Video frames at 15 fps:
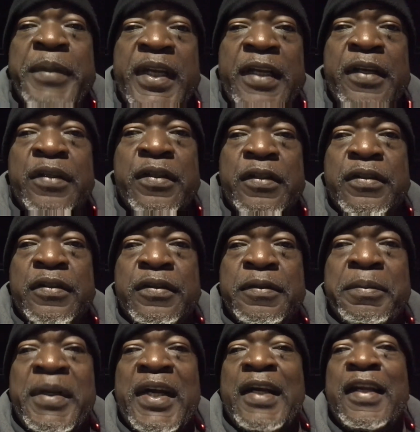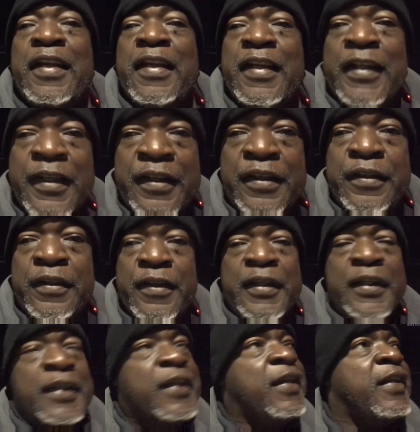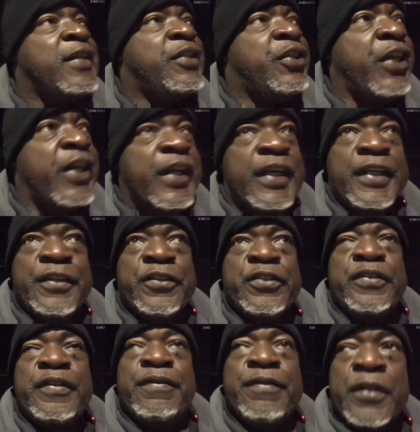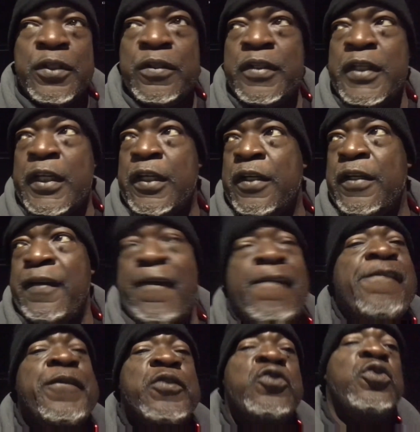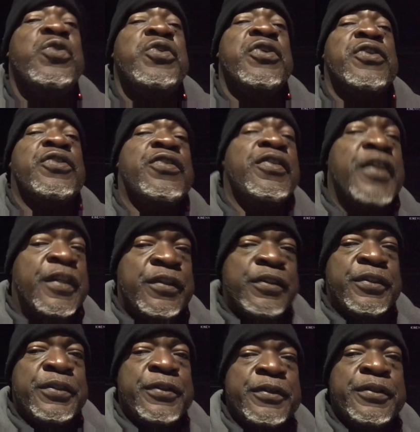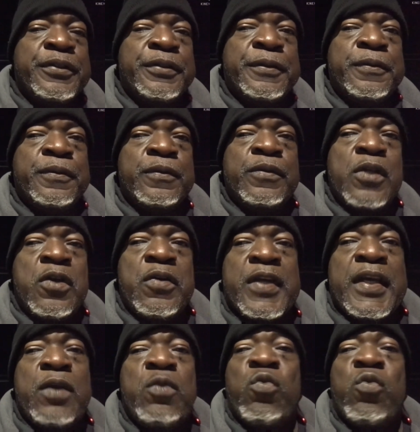mail, by letter, text, phone call, to your senators, okay?